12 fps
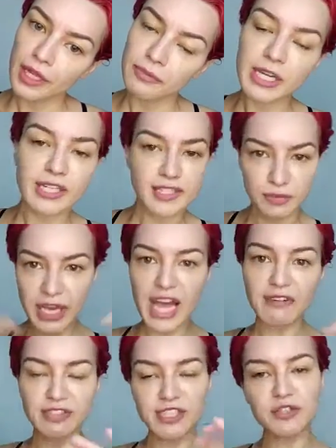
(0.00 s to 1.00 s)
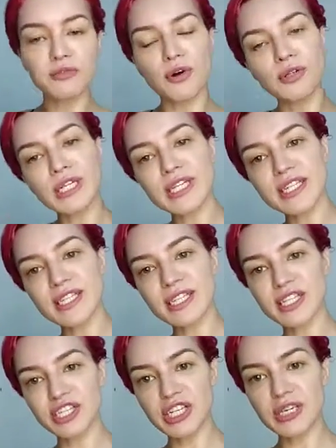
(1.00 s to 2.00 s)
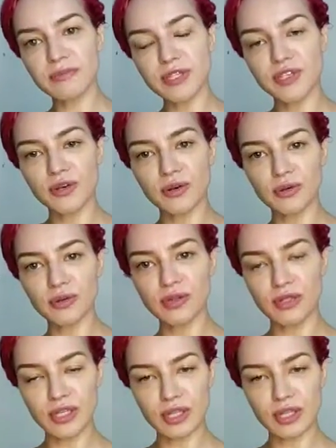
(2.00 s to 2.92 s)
because we have these rollers in the gym, so